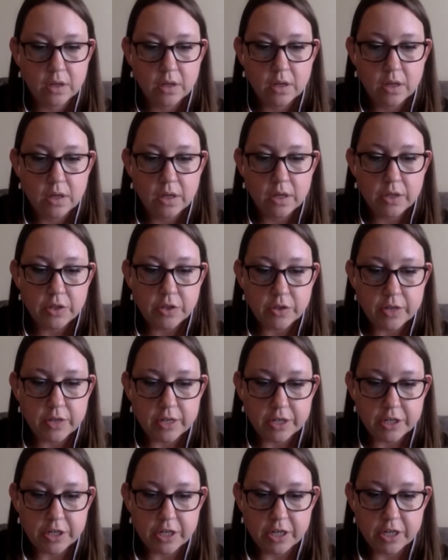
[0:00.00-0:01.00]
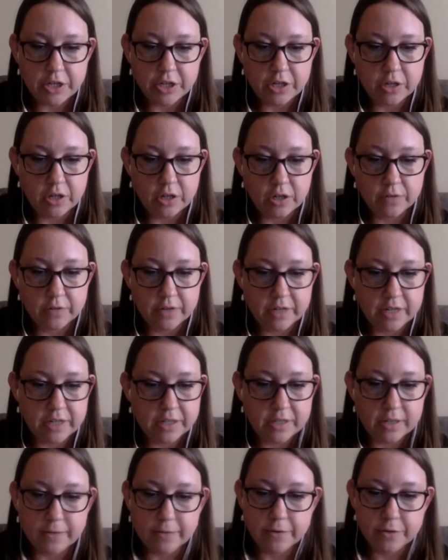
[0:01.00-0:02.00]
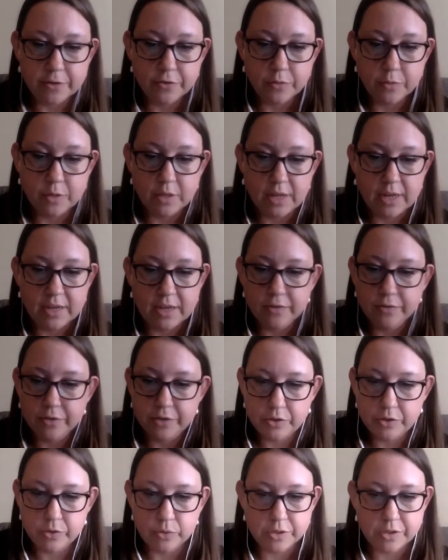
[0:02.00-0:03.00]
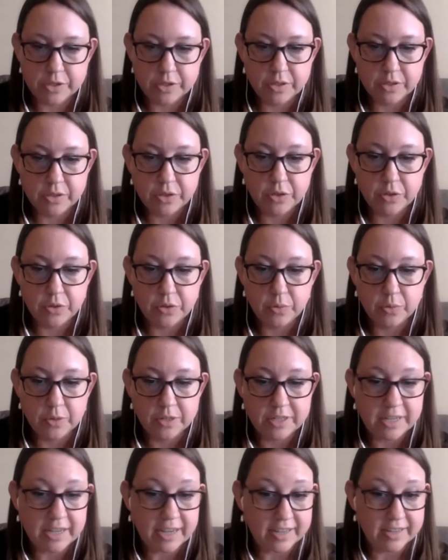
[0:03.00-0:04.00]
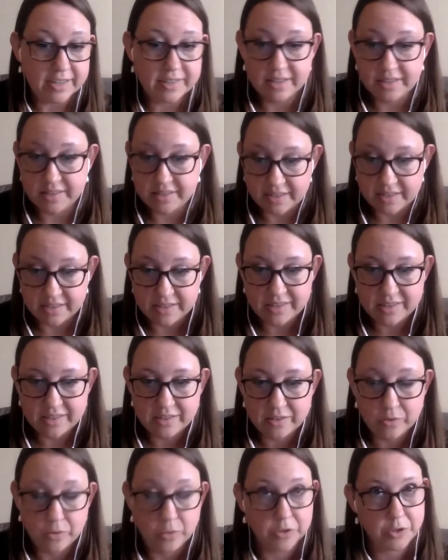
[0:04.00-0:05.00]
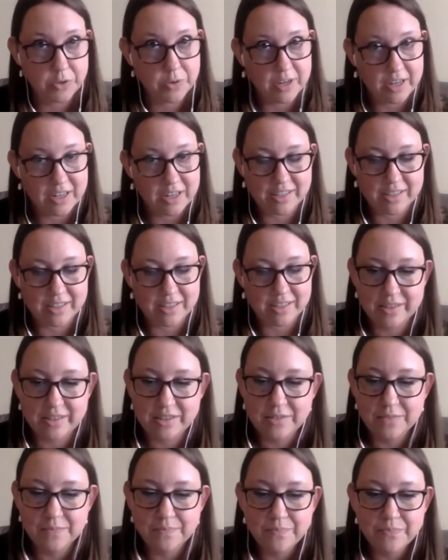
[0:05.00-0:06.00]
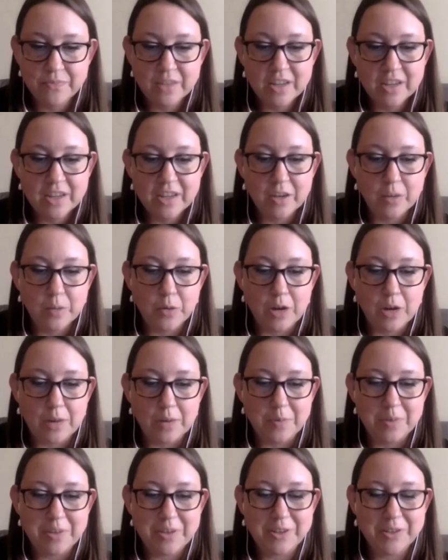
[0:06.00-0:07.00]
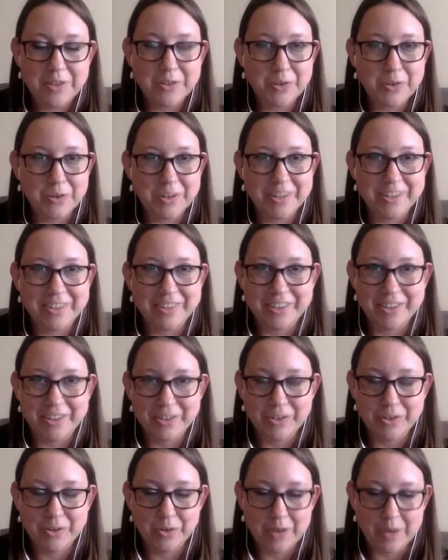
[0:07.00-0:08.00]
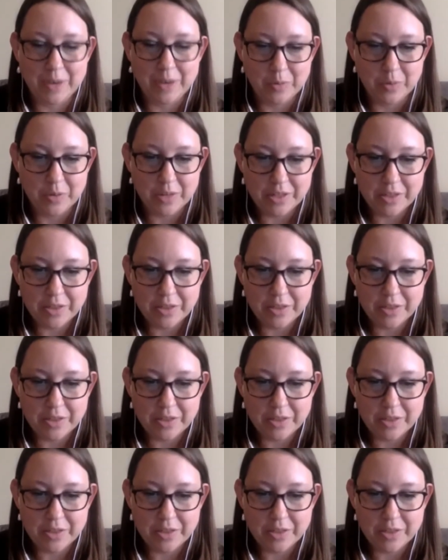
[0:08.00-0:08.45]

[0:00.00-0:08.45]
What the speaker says: History education already suffers from a lack of resources due to what texts exist or do not exist, a problem that historians also grapple with.